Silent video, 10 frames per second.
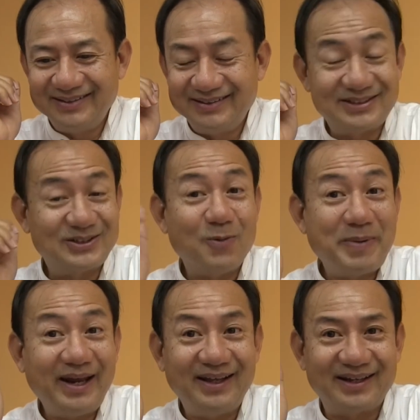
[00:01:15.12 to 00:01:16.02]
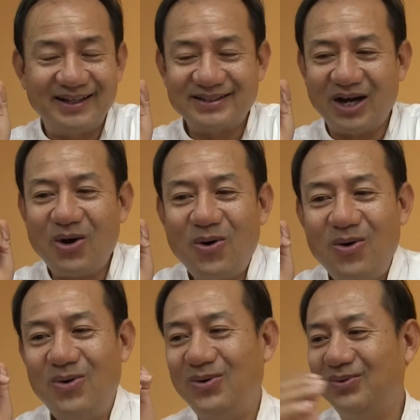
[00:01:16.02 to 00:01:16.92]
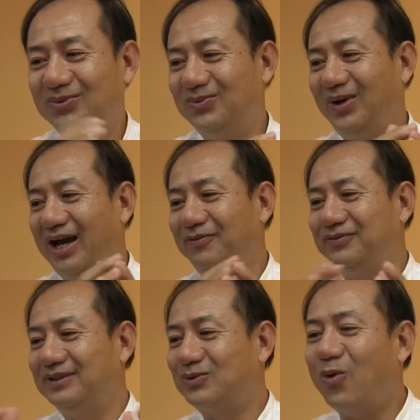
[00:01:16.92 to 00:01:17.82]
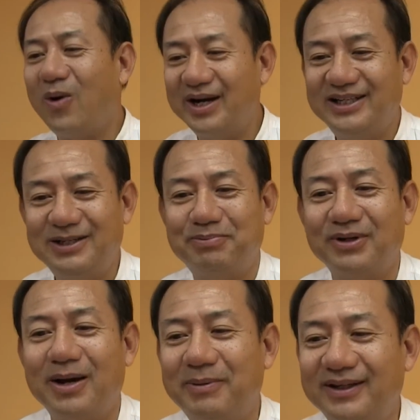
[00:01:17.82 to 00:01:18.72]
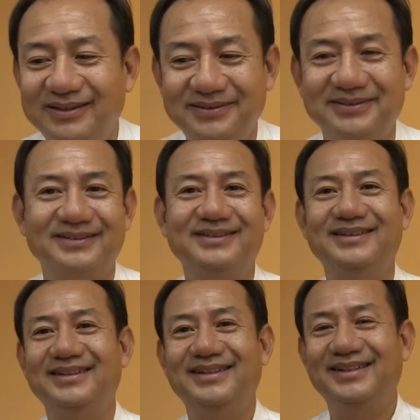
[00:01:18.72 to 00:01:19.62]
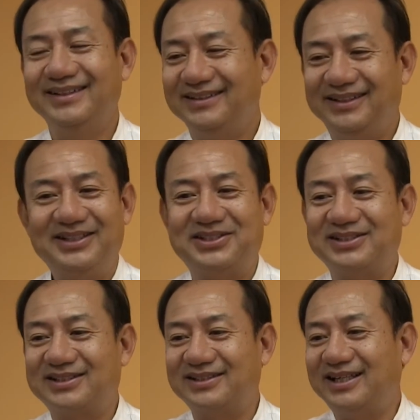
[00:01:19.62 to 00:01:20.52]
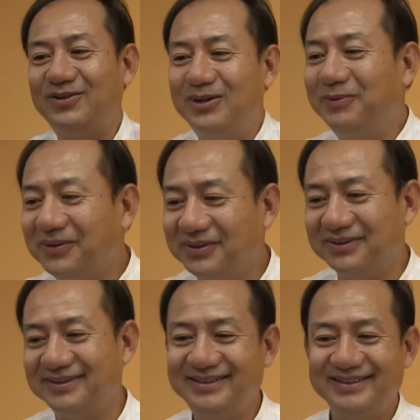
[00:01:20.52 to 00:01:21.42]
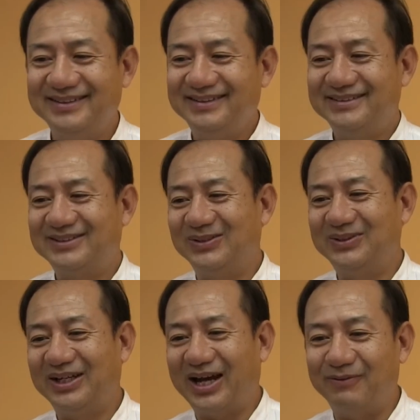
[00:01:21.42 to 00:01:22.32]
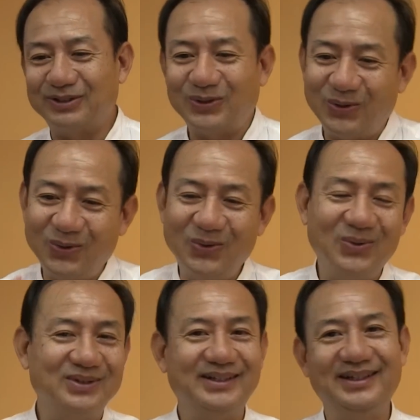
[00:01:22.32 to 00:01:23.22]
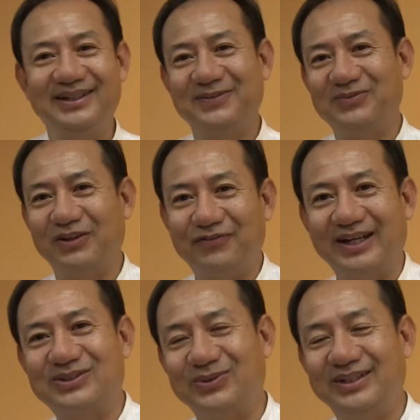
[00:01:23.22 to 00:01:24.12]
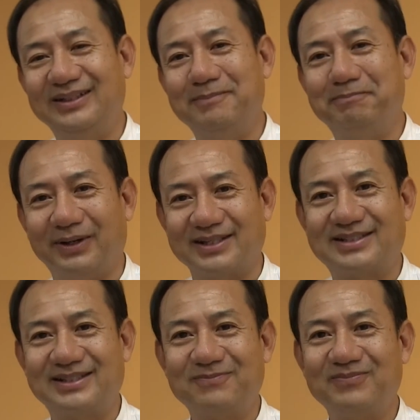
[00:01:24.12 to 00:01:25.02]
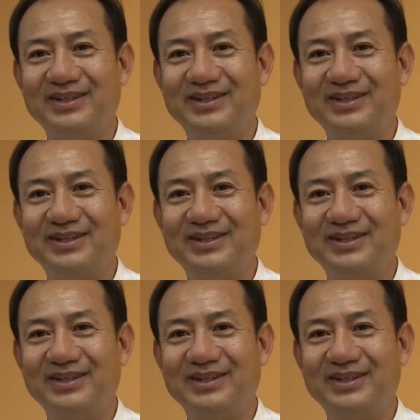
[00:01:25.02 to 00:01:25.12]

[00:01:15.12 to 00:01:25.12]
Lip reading: They so panic and they say, "Oh, we have a quantity problem. This is terrible." So they have to call the factory bus,